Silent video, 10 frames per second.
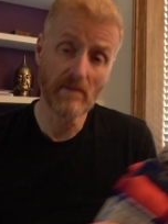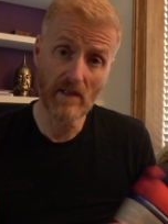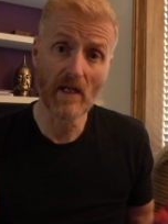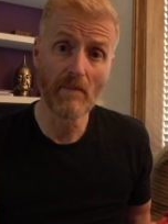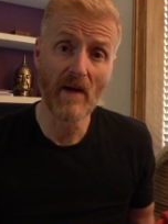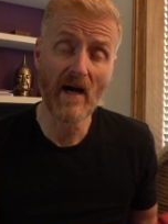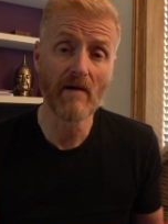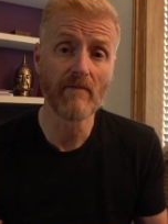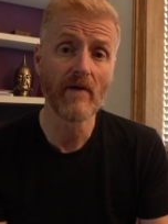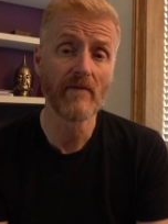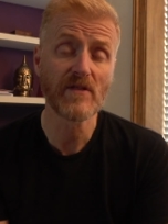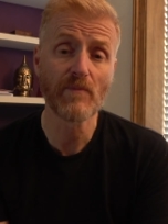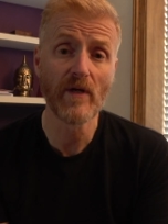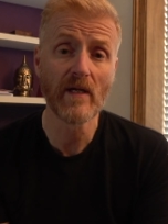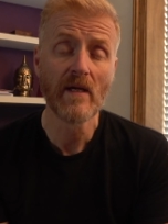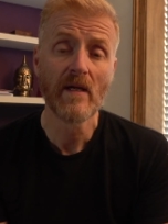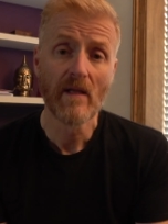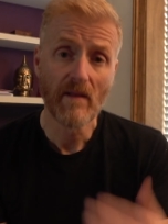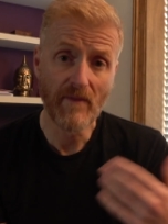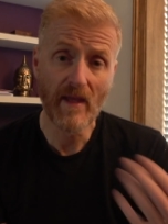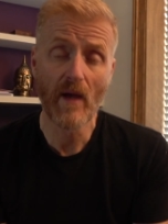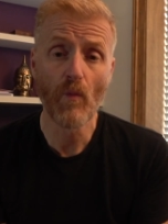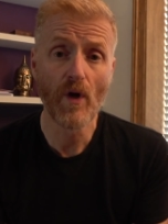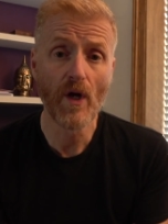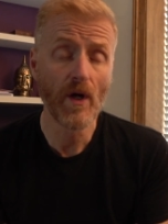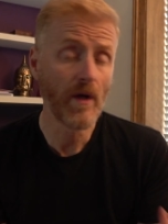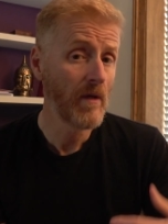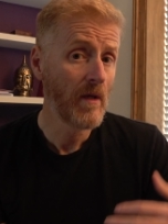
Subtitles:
the early part of spring, they were